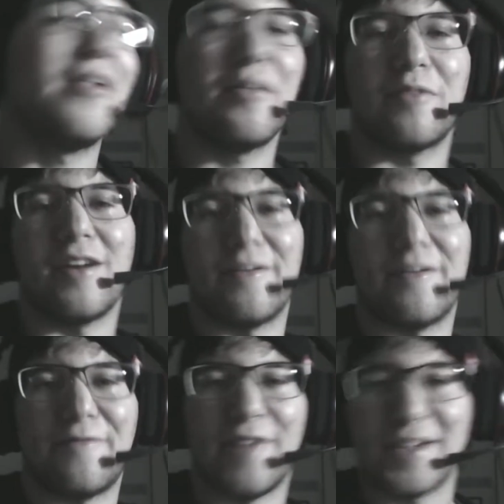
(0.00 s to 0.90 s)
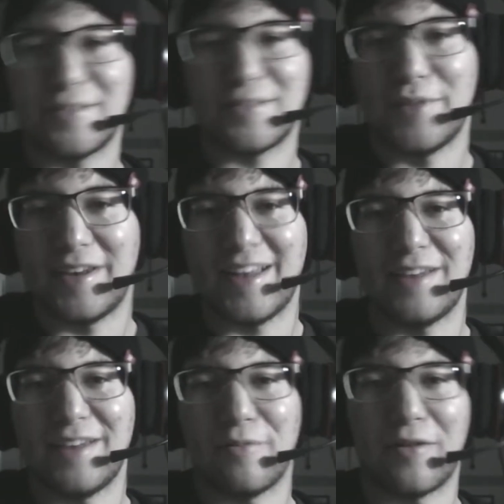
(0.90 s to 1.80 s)
we're not freshmen
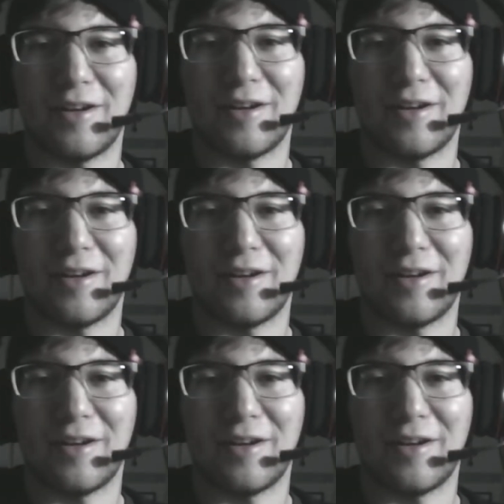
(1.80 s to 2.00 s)
anymore,